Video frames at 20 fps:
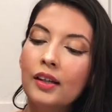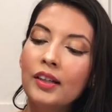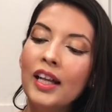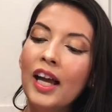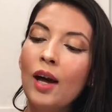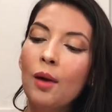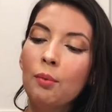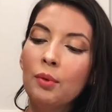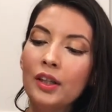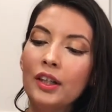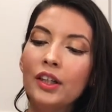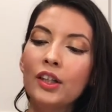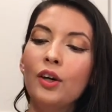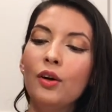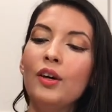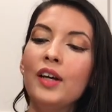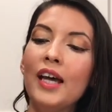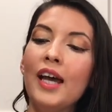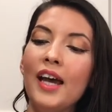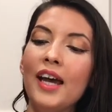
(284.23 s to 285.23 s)
Now I'm going to go
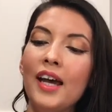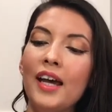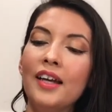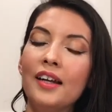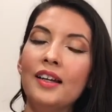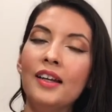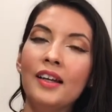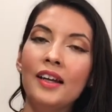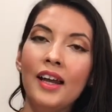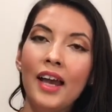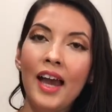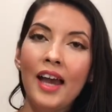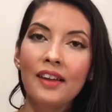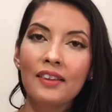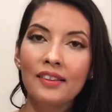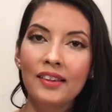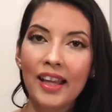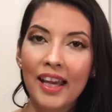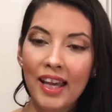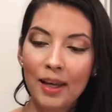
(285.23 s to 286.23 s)
ahead
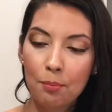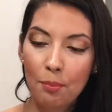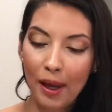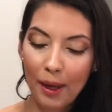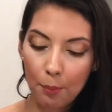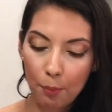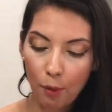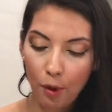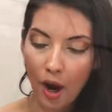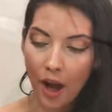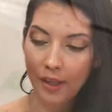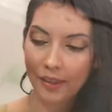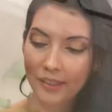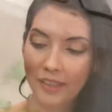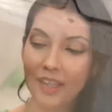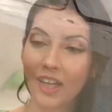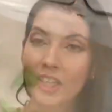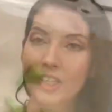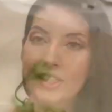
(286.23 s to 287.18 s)
and lay my broccoli